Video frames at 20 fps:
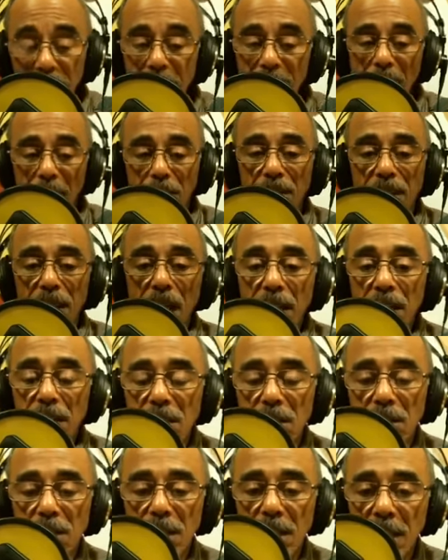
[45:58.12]
I'm
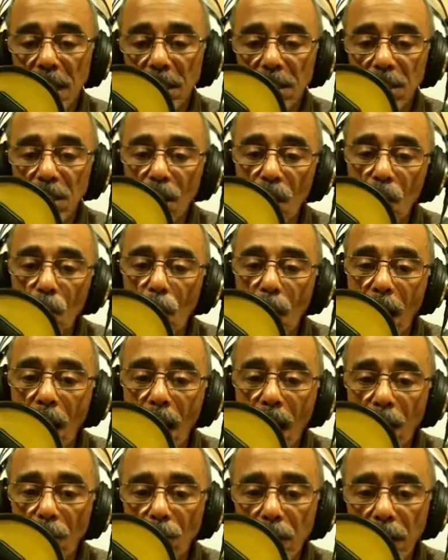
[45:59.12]
telling you, you need to know
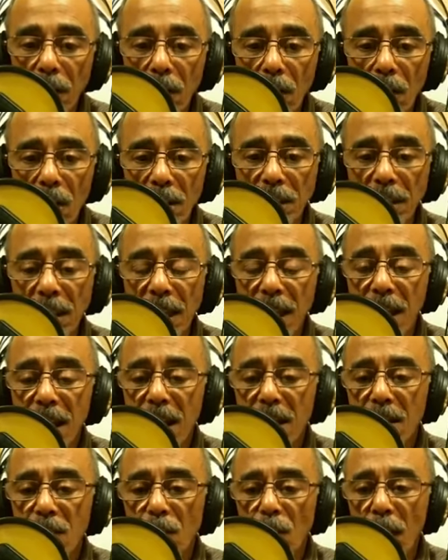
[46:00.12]
why we're on the
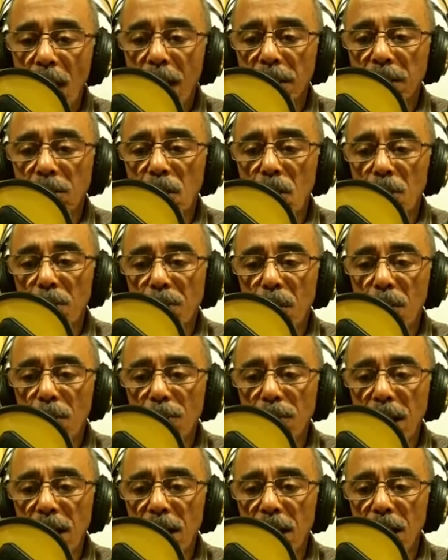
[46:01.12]
air and why Go Pro
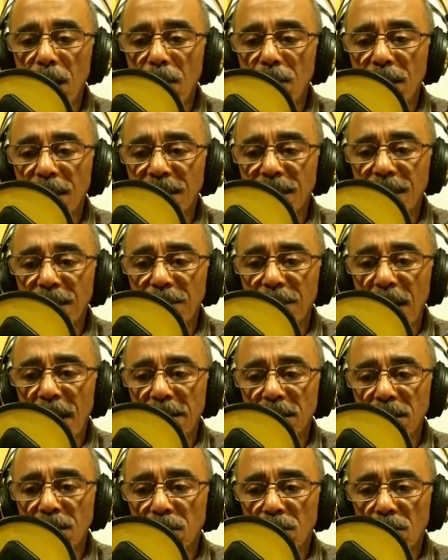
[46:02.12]
Radio is the
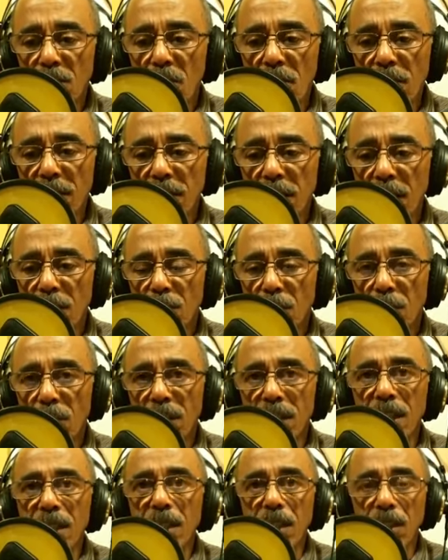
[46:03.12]
fastest growing
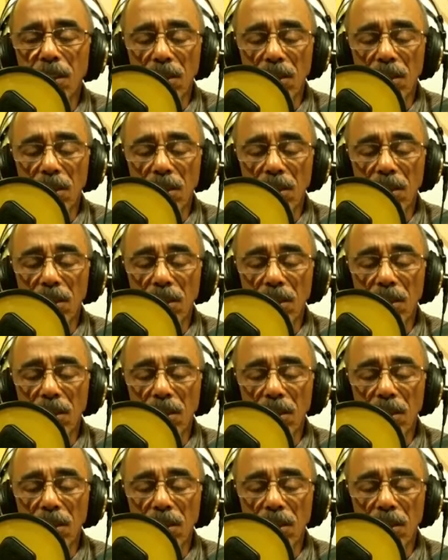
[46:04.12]
network in the